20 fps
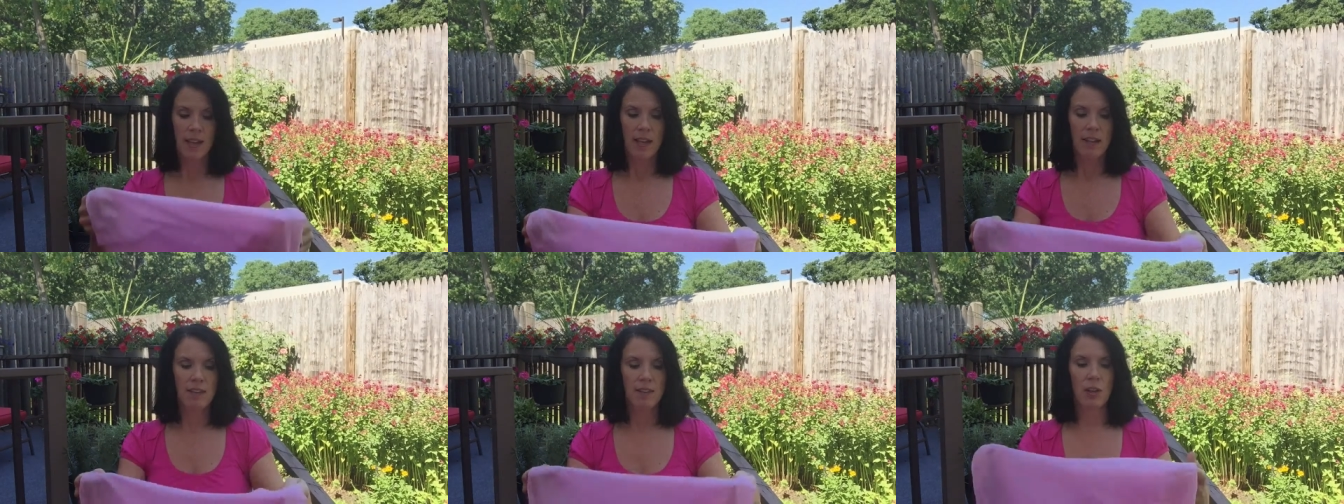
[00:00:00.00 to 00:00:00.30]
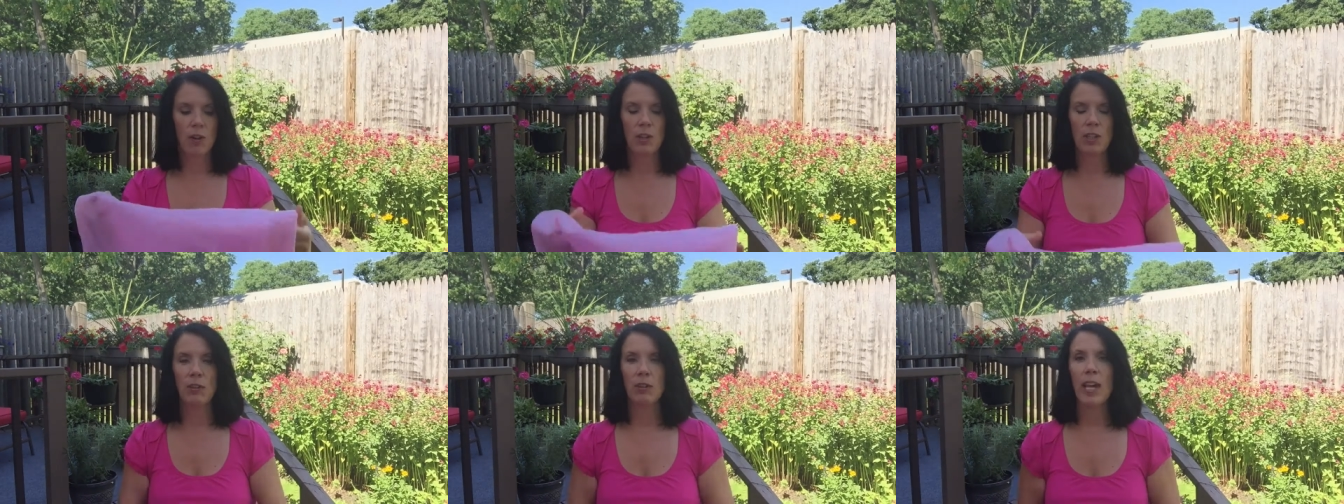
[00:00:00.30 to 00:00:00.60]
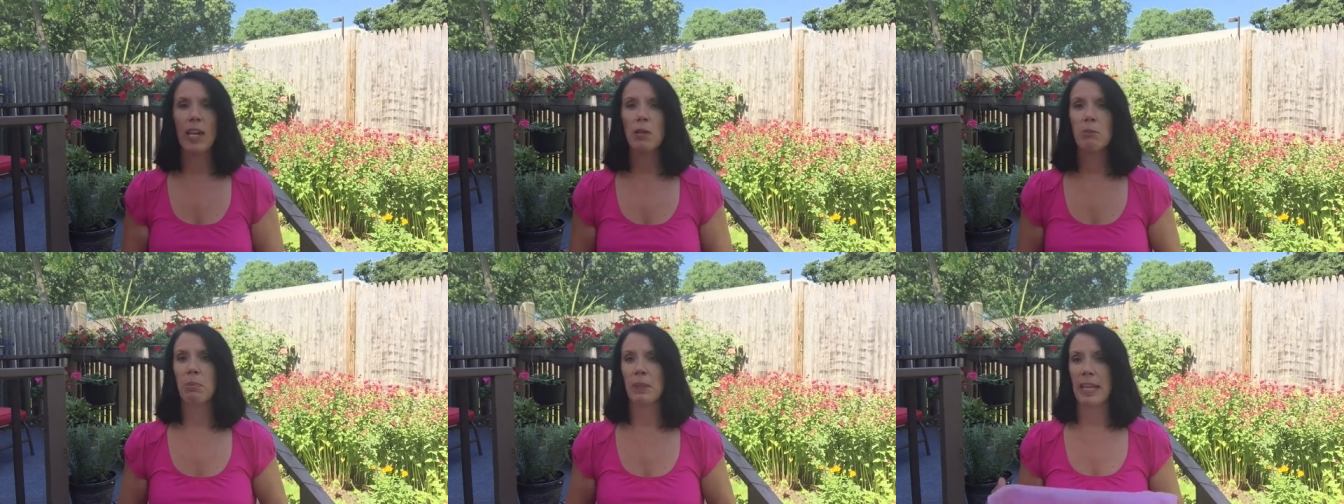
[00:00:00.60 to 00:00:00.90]
So you'll
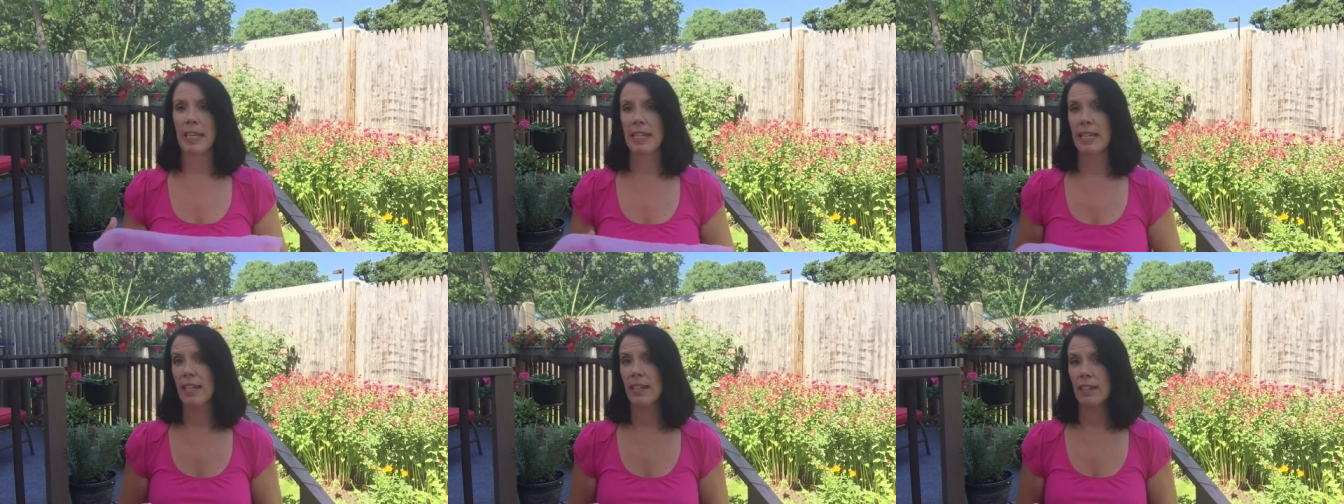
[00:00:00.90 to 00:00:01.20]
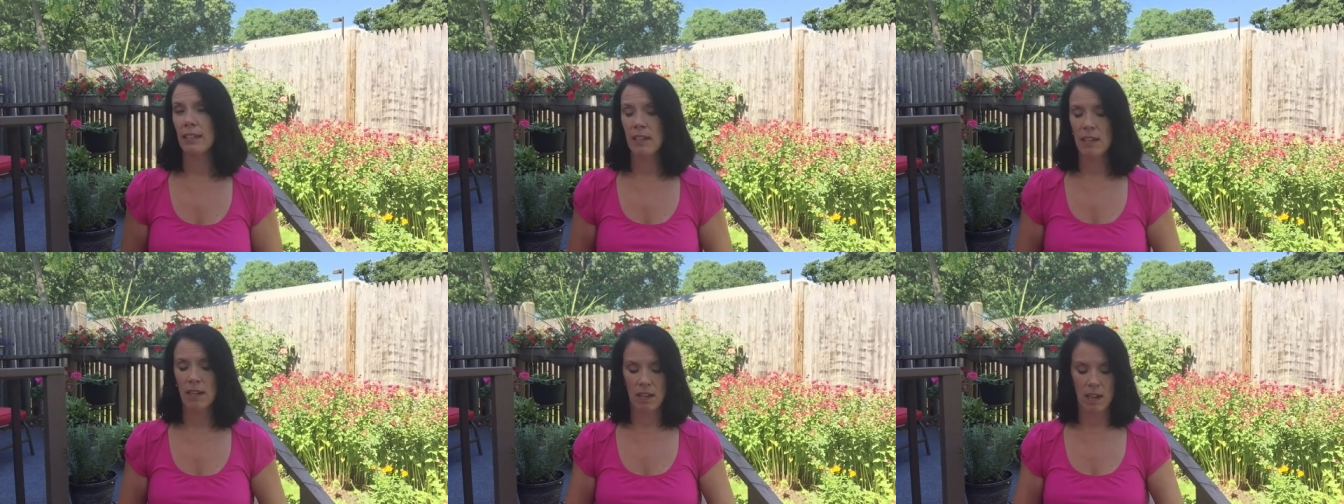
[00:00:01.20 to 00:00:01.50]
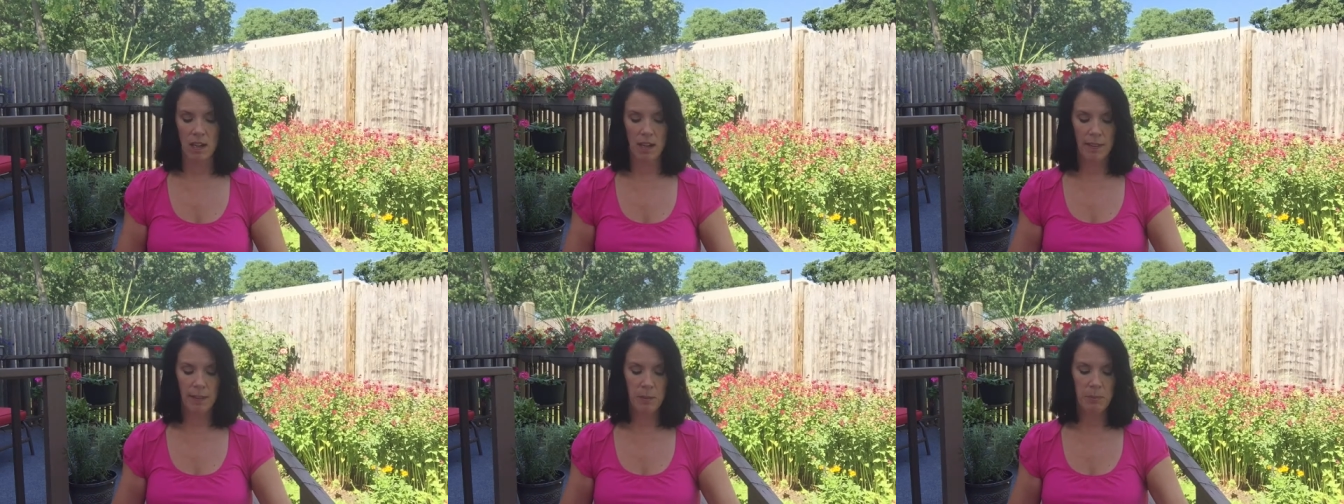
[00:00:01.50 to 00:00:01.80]
get a blanket
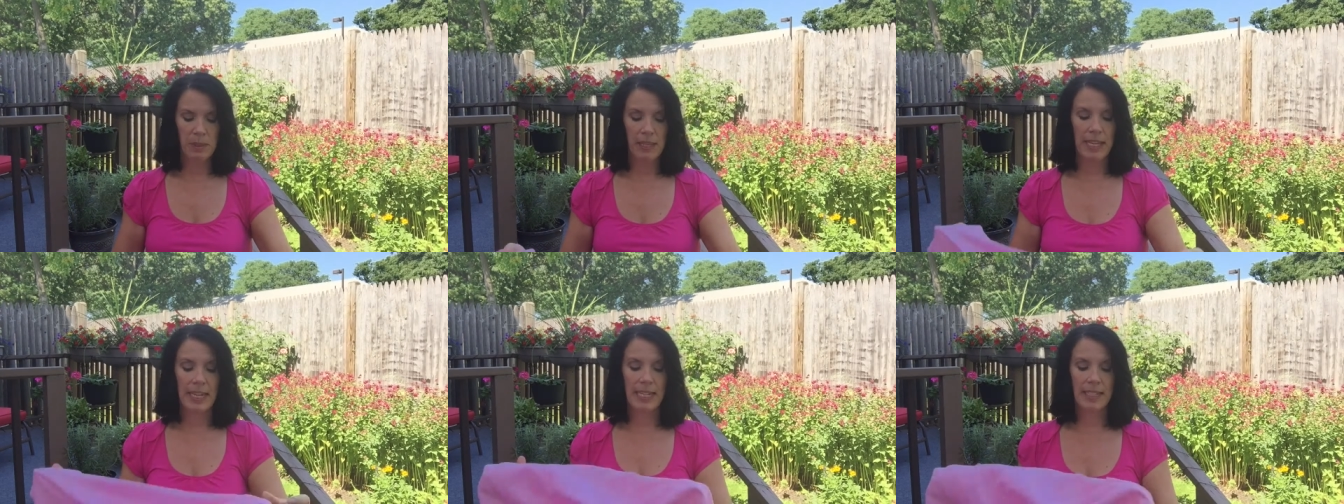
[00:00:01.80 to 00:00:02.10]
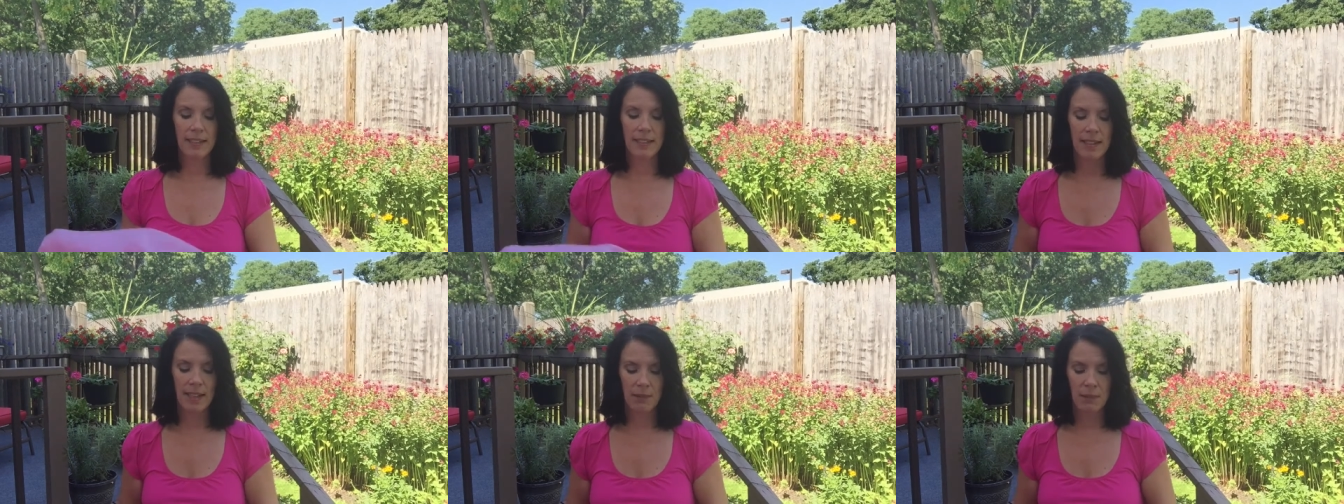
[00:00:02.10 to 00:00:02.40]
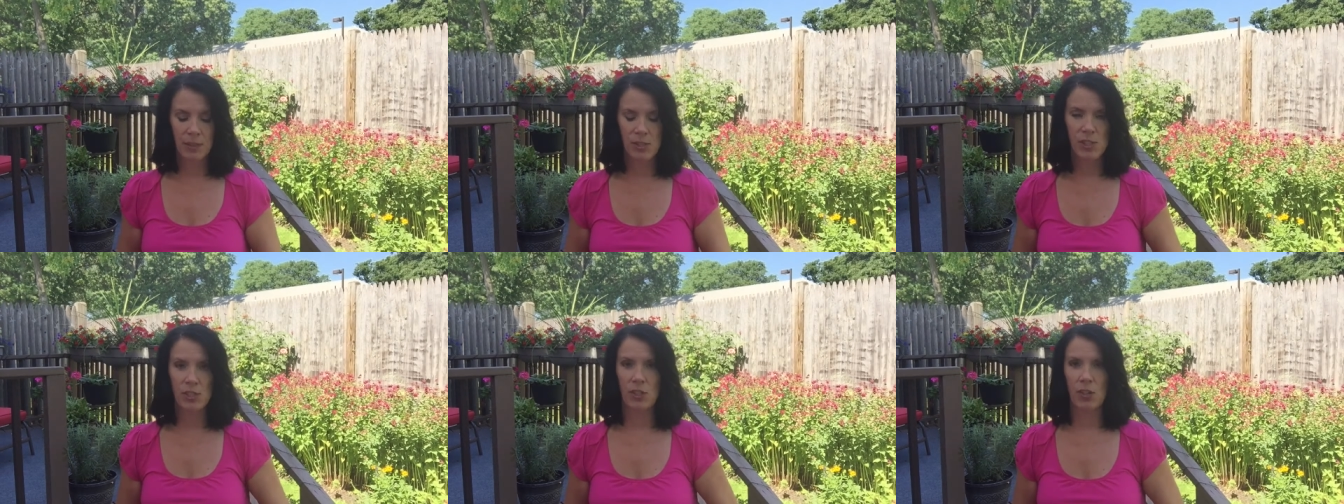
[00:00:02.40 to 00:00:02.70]
on the plane,
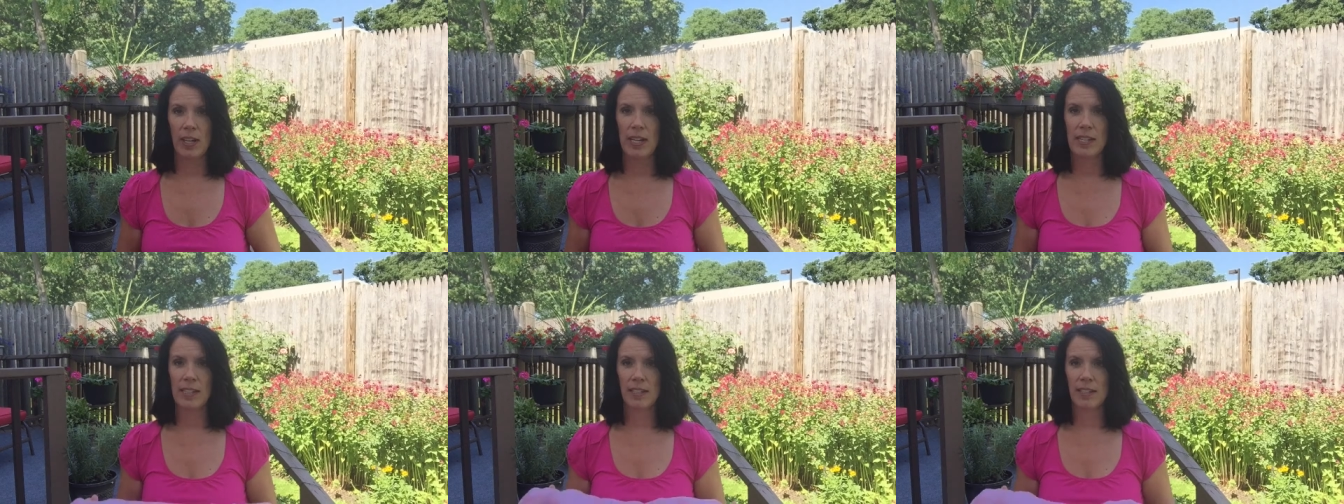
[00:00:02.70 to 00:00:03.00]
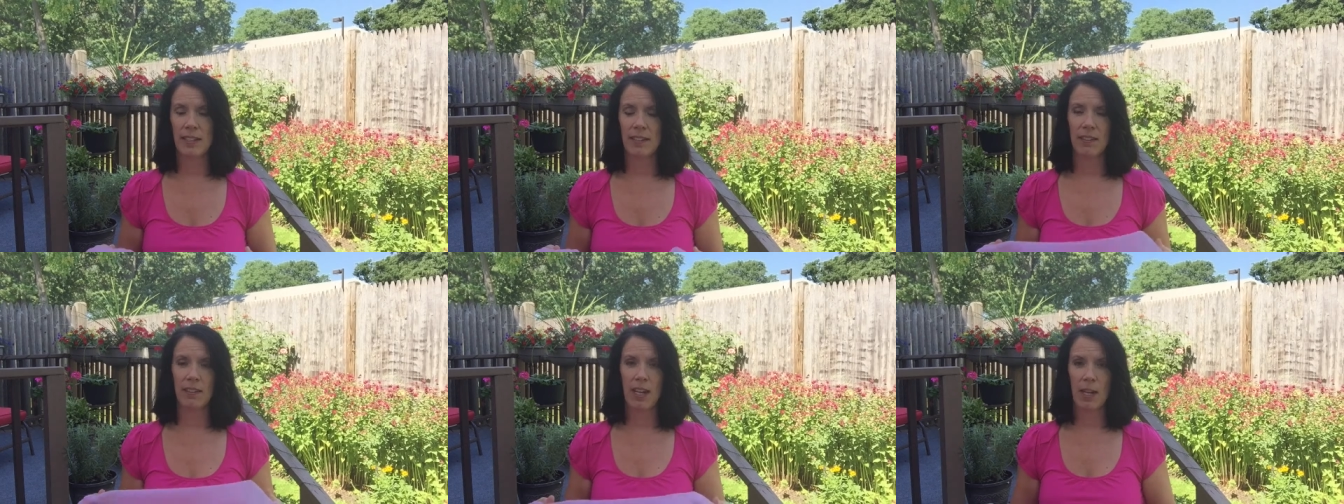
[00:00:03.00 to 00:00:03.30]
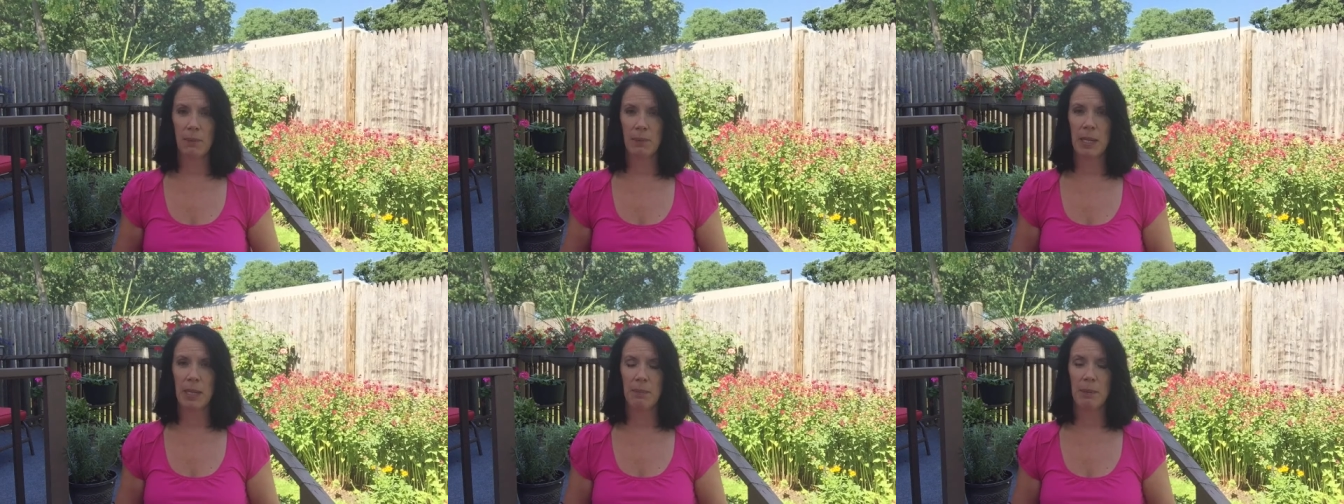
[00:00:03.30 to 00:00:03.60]
which is great. It'll
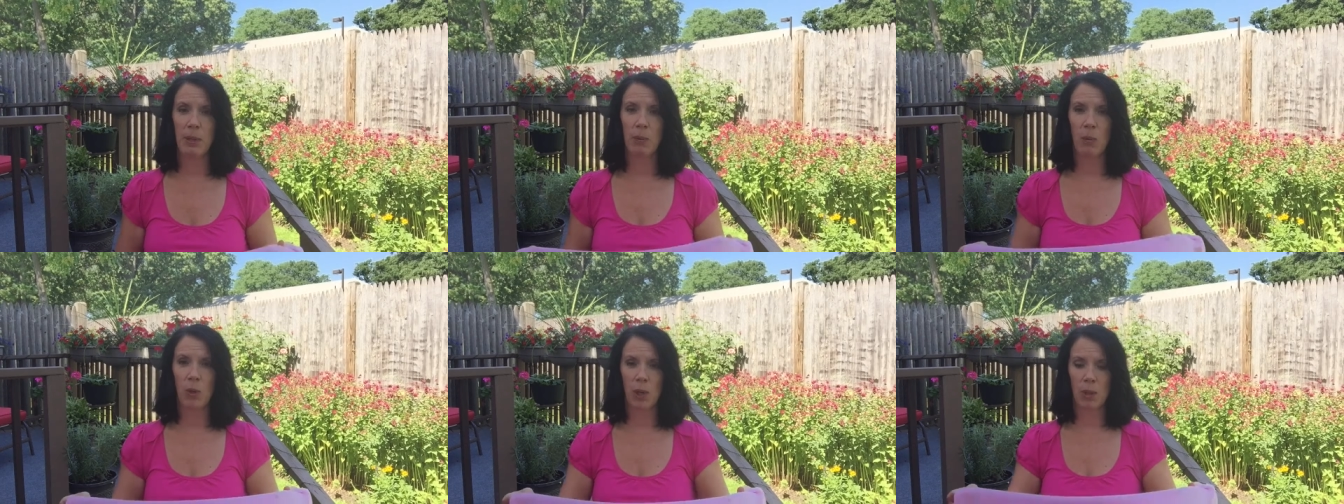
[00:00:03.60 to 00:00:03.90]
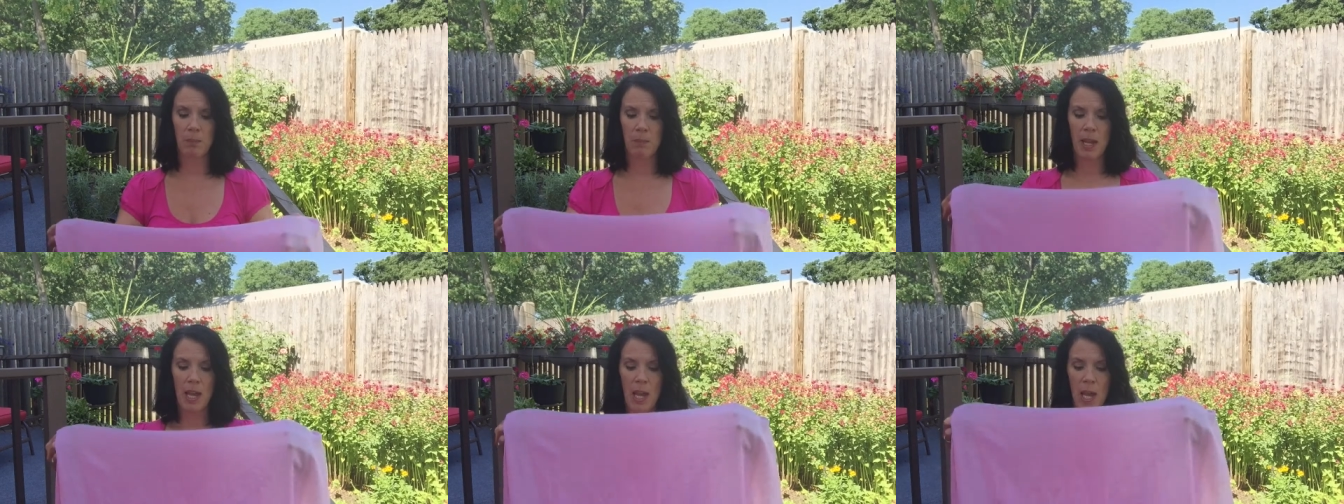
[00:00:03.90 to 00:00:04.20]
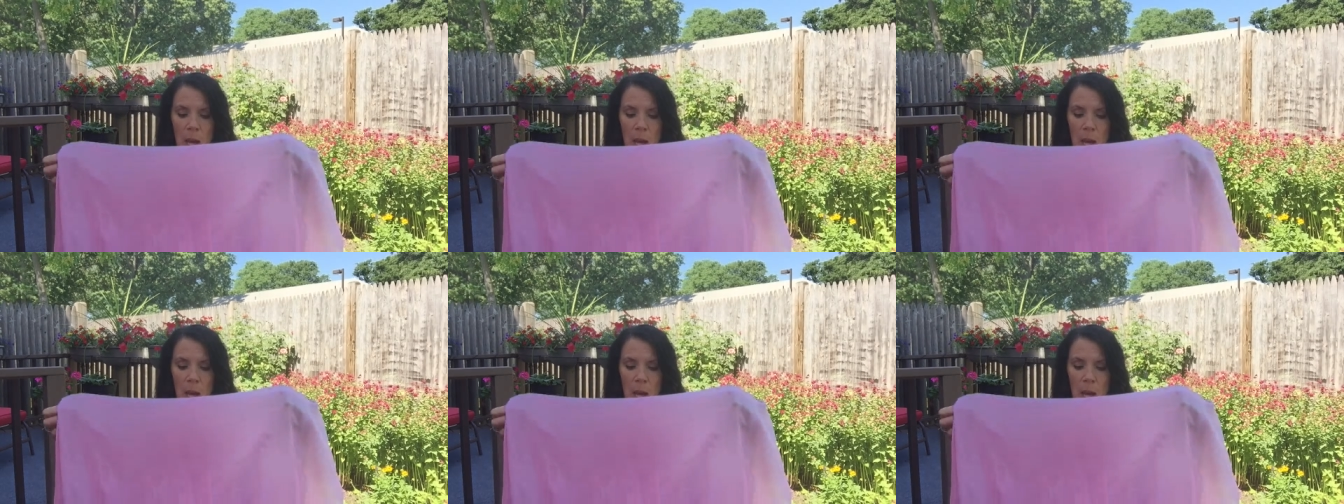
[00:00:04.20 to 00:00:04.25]
help keep you warm.